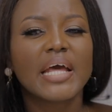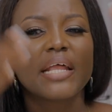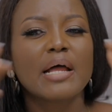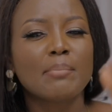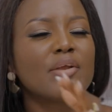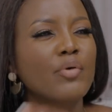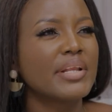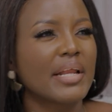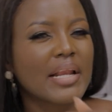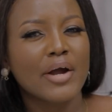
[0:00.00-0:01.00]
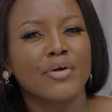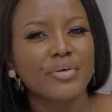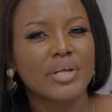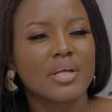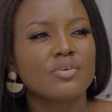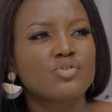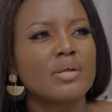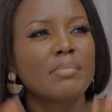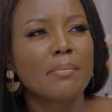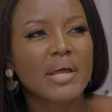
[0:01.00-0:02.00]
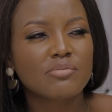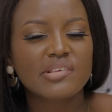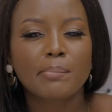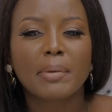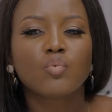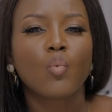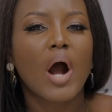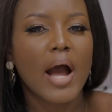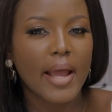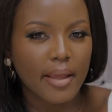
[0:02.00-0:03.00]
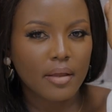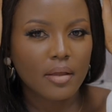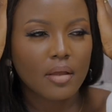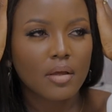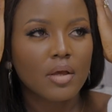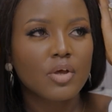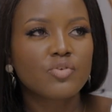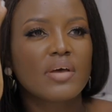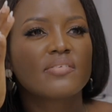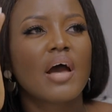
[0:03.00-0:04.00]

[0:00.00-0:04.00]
Then I'm annoyed and angry. So in my mind, I'm just like, but why? So I